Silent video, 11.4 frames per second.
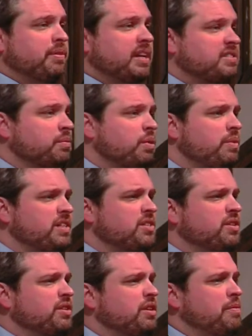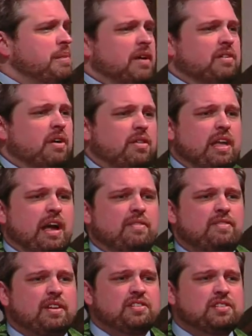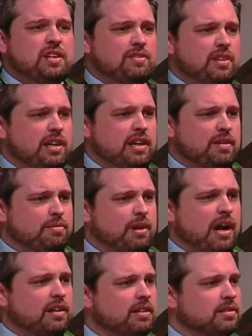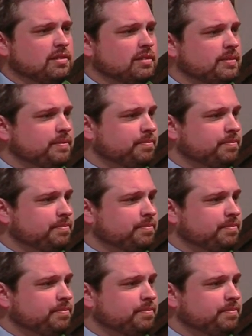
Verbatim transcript: They said, Well, what's good about all that festivity and practice?